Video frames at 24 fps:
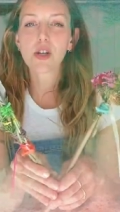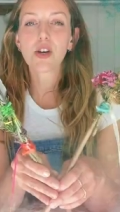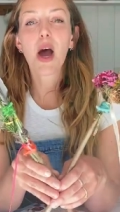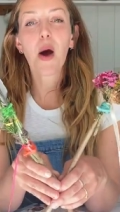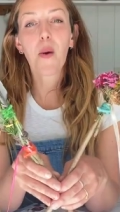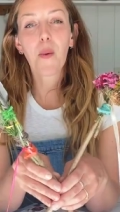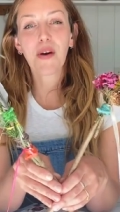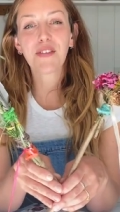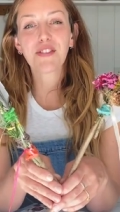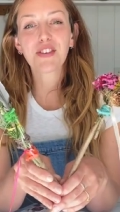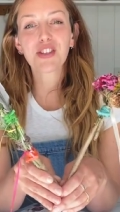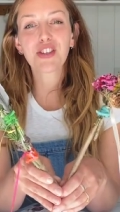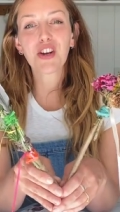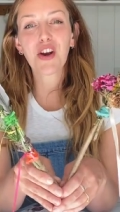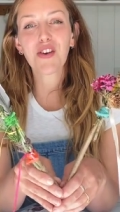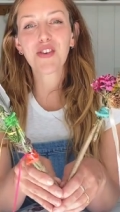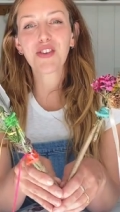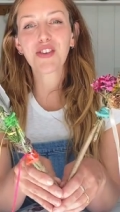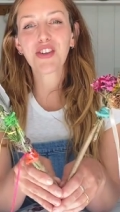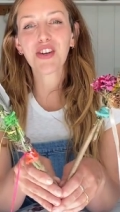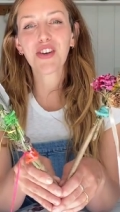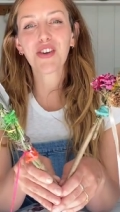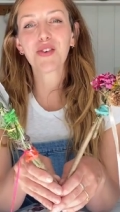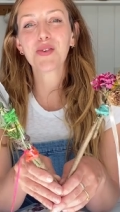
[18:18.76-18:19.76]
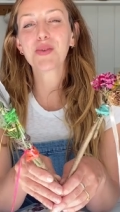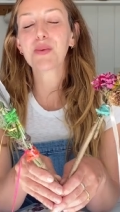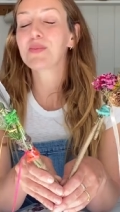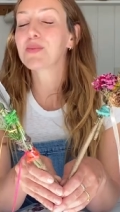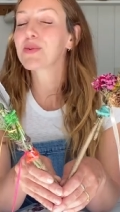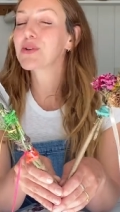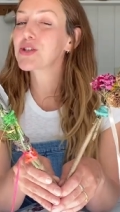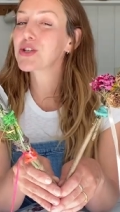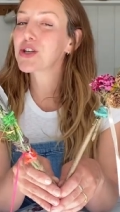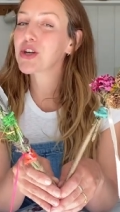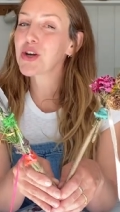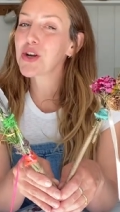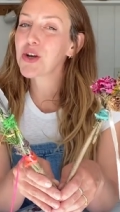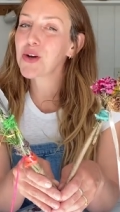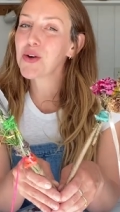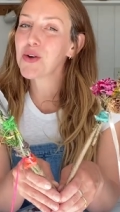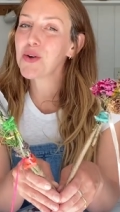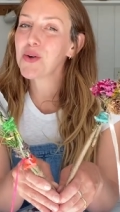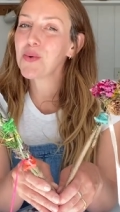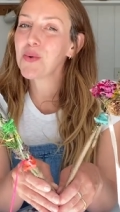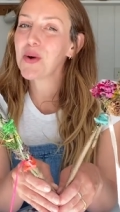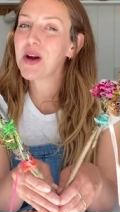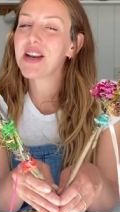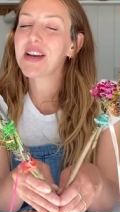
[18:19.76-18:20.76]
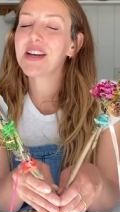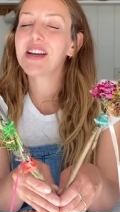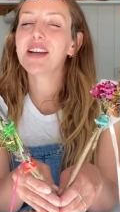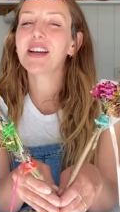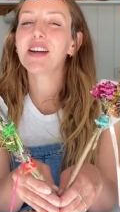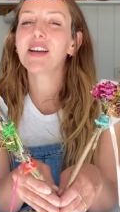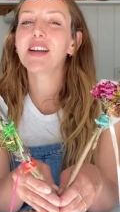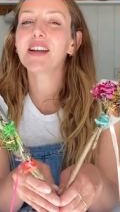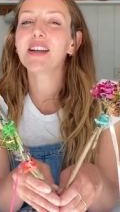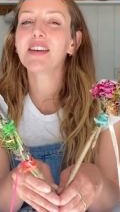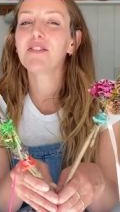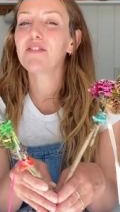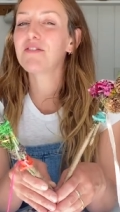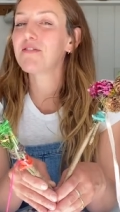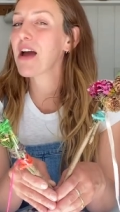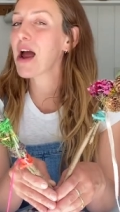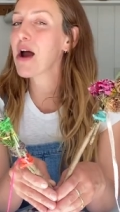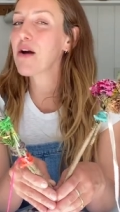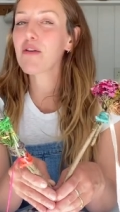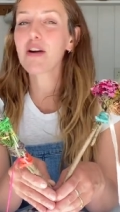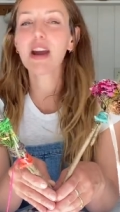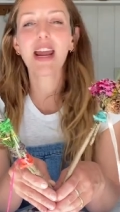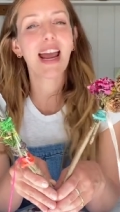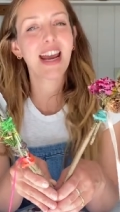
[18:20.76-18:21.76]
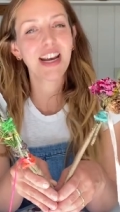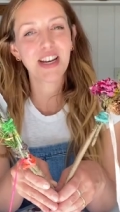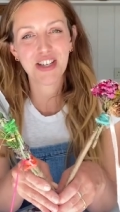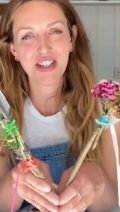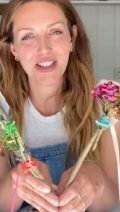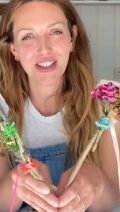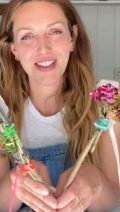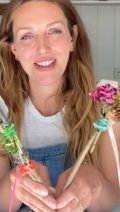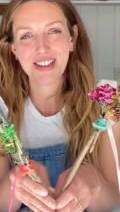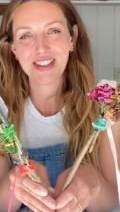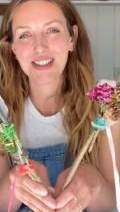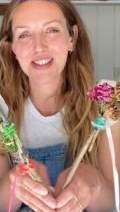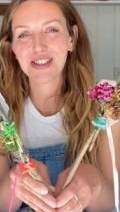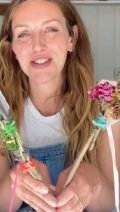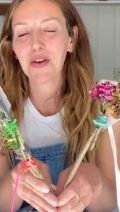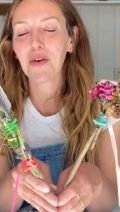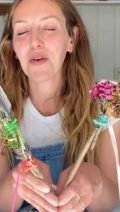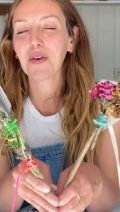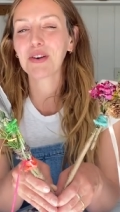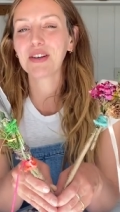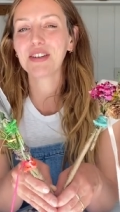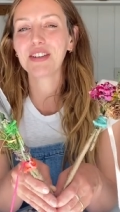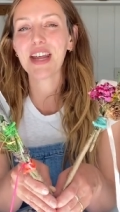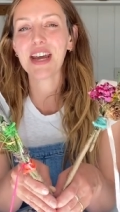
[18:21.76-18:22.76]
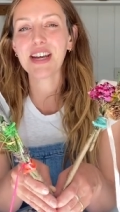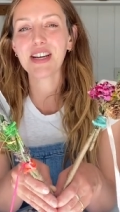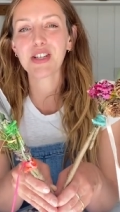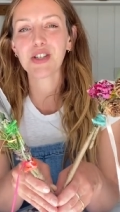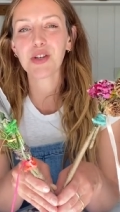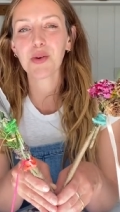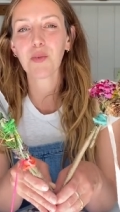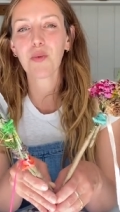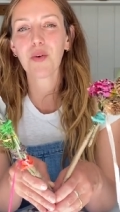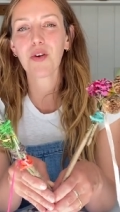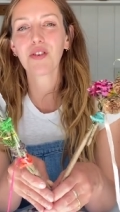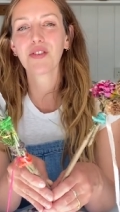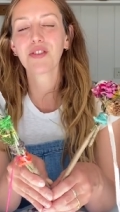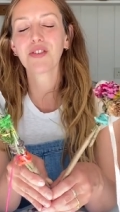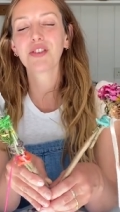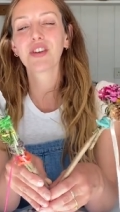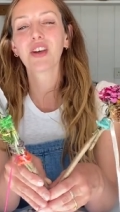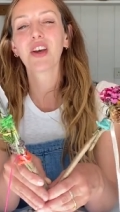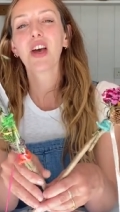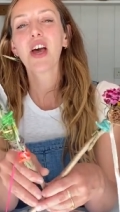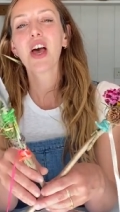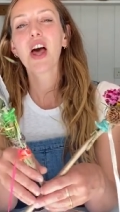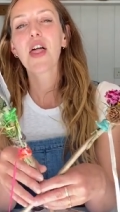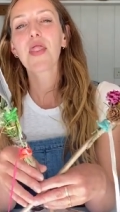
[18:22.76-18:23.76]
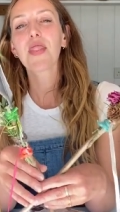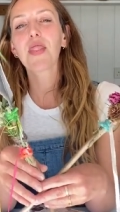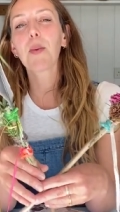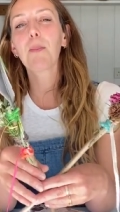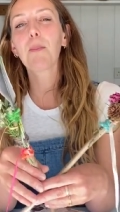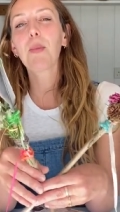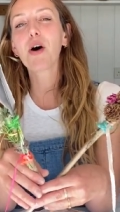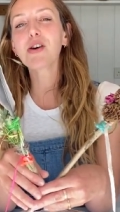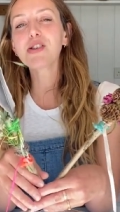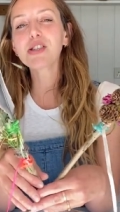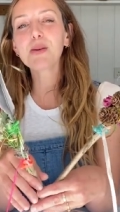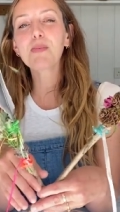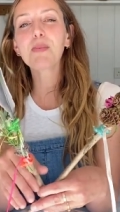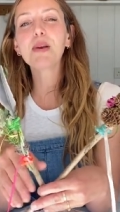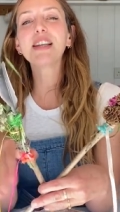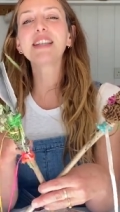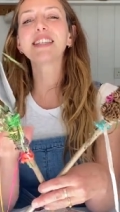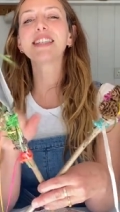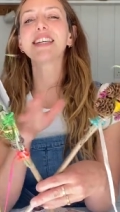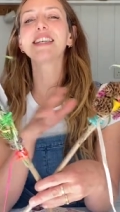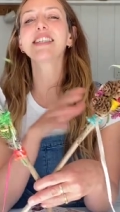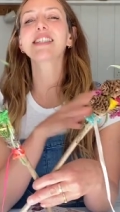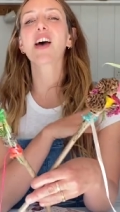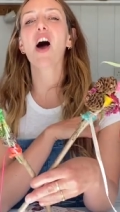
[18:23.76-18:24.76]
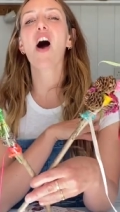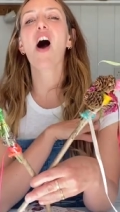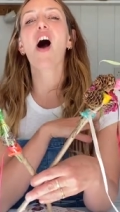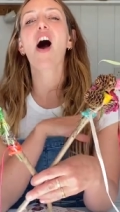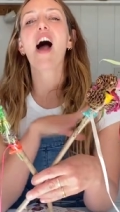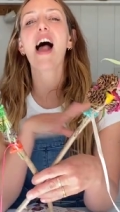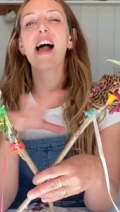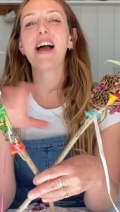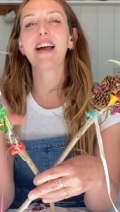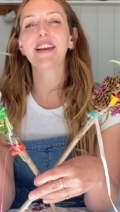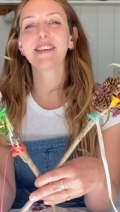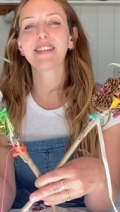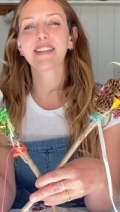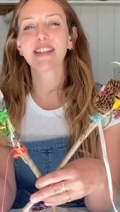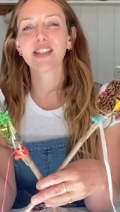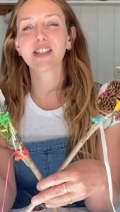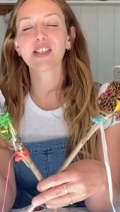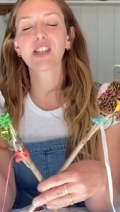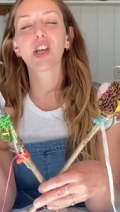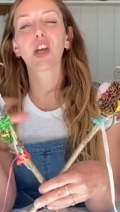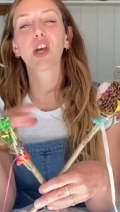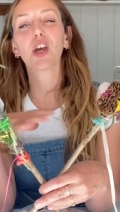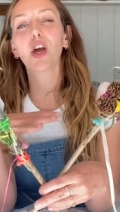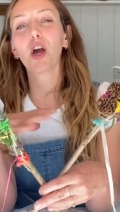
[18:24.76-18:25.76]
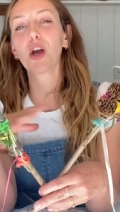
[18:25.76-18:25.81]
So now I've shown you two variations on a nature wand. The possibilities are endless.